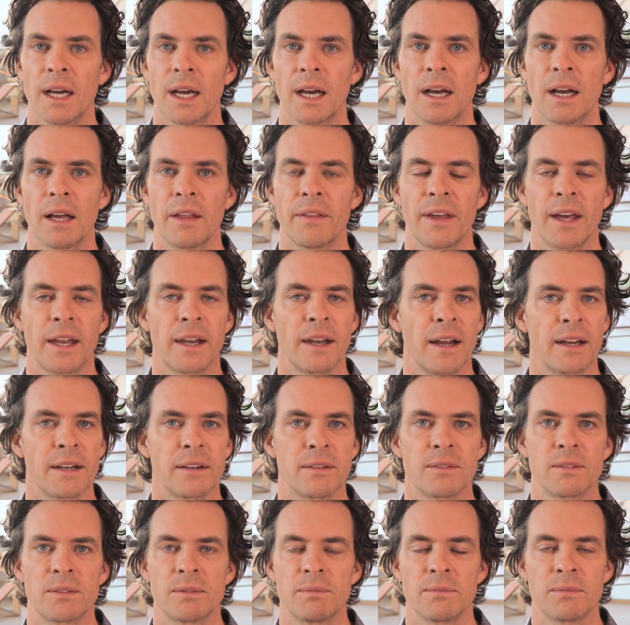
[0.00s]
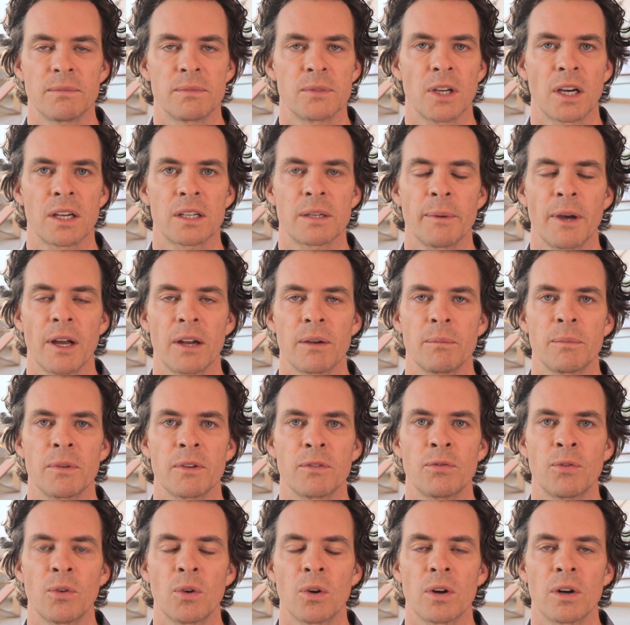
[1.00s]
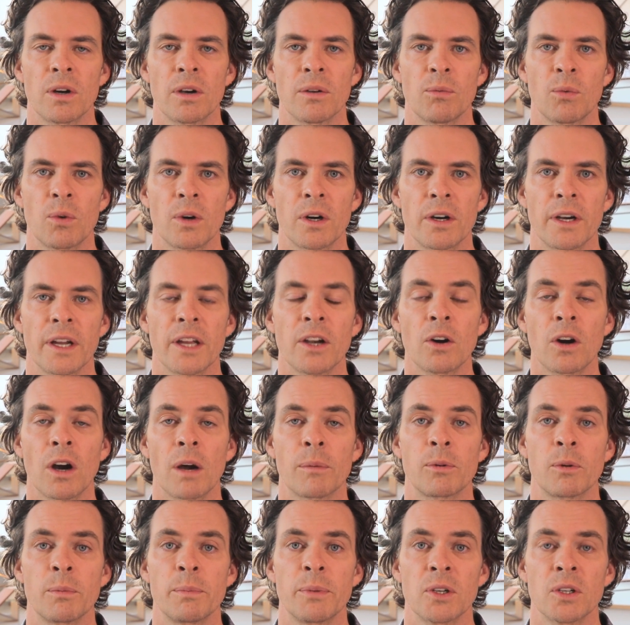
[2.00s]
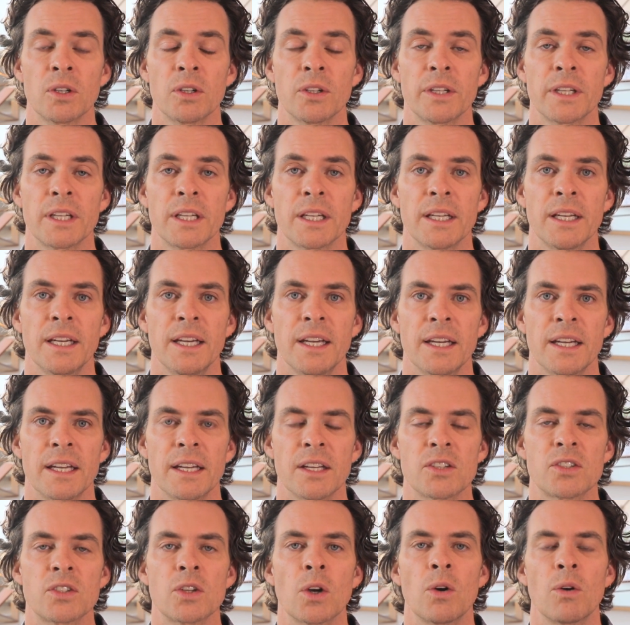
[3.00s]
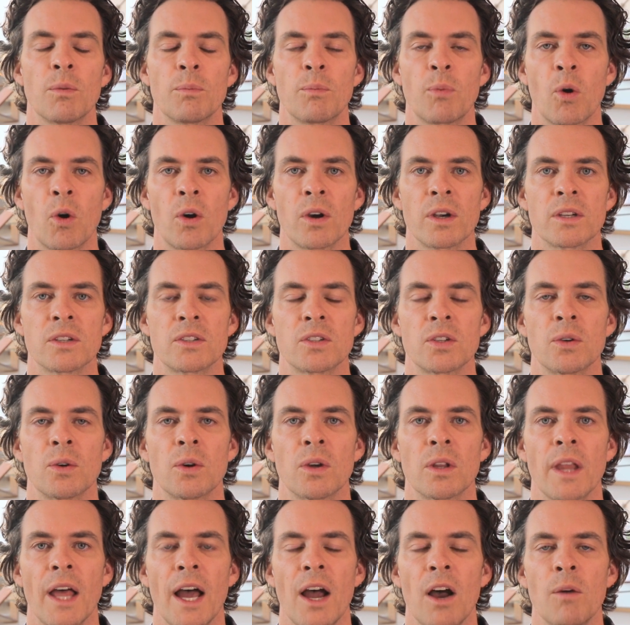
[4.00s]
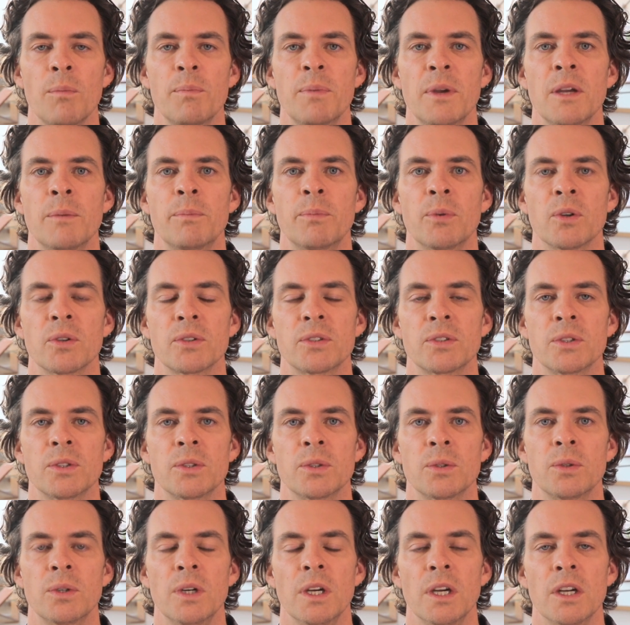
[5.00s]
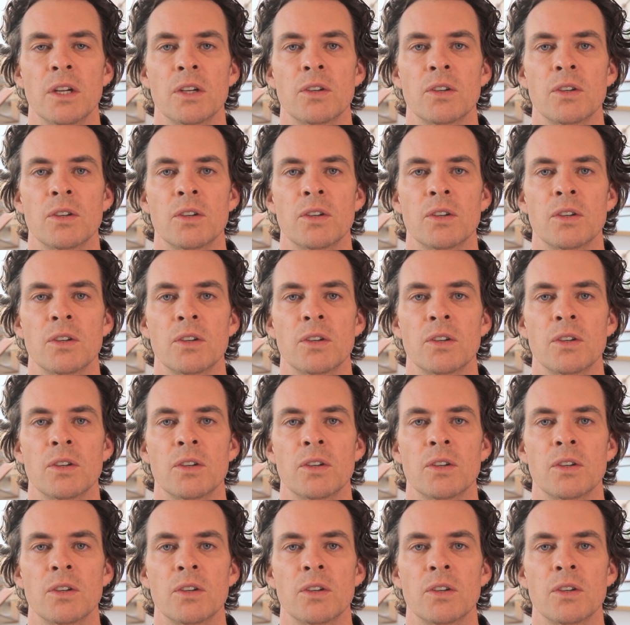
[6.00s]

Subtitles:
that I talked about before, where interoperability is so important to allow people to